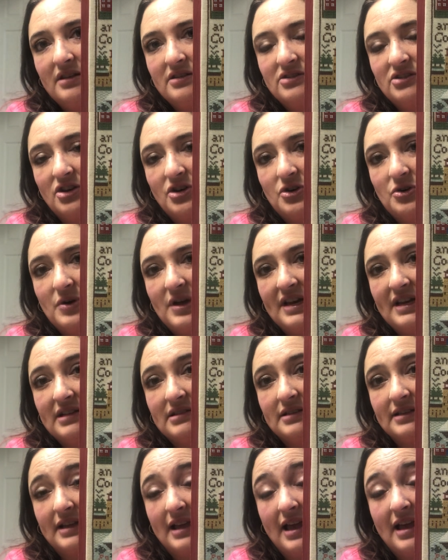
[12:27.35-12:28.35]
So, and it's
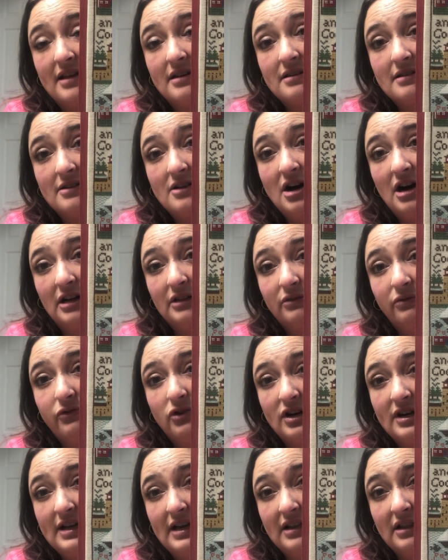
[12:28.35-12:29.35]
again called for
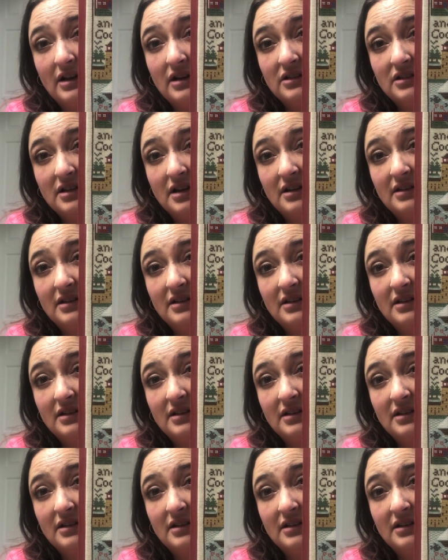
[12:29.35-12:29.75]
colors,